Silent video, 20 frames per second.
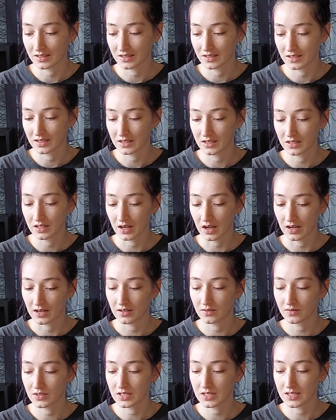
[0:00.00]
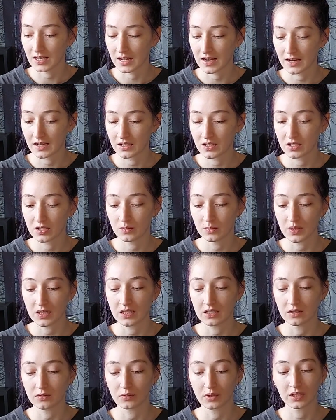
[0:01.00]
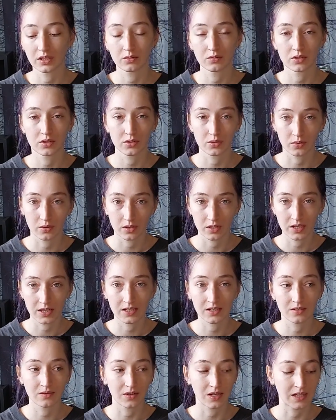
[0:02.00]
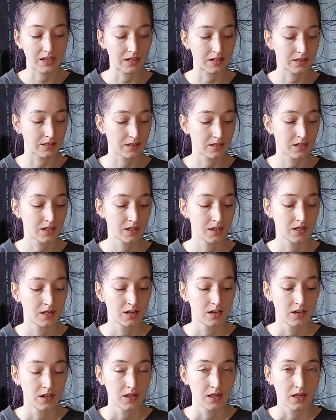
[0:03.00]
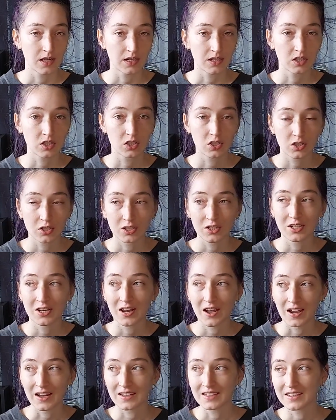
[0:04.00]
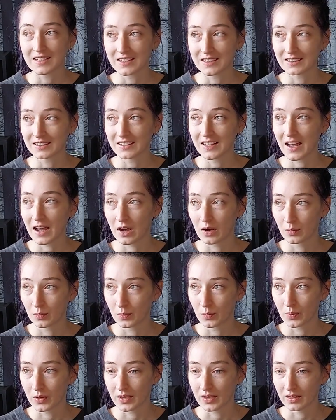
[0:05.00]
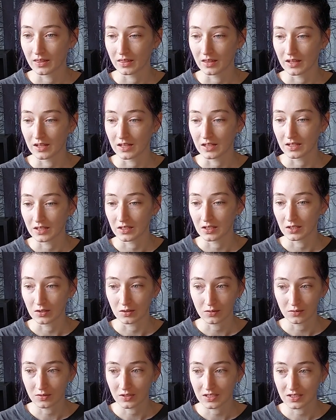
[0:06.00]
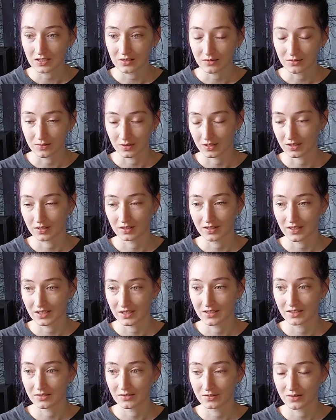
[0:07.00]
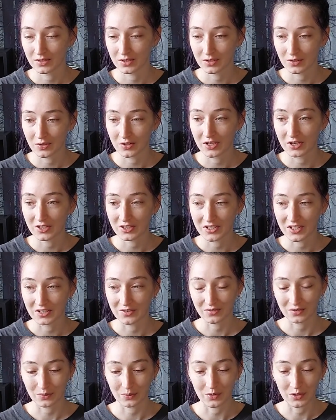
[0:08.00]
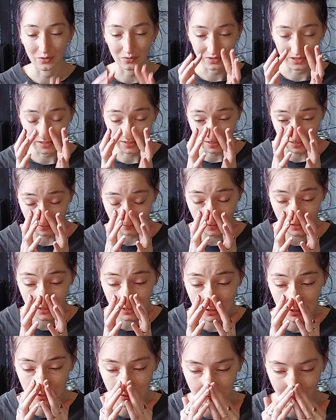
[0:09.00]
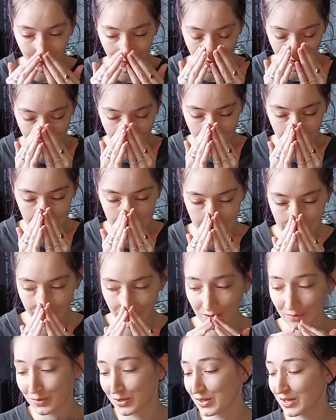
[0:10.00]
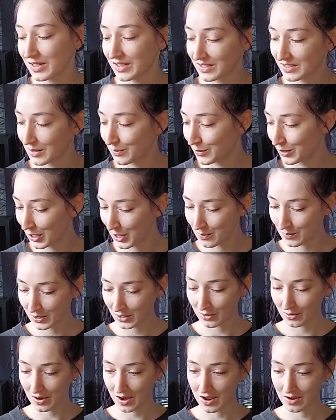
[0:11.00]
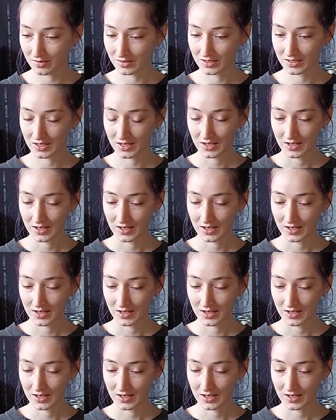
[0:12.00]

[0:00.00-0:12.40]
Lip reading: It's kind of designed to be really restorative, and it should ideally help with like UV or like restoring your skin from UV damage. So perfect timing with like summer coming around.